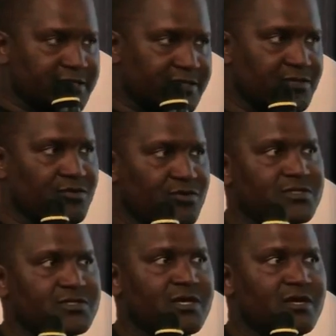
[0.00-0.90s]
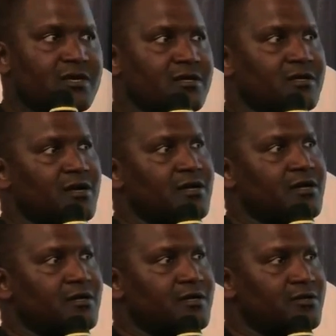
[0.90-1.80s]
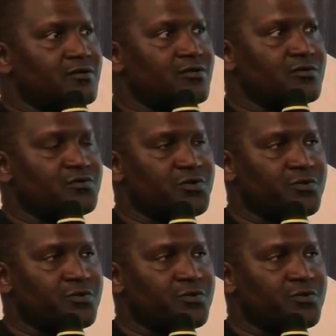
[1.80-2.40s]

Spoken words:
get those, people.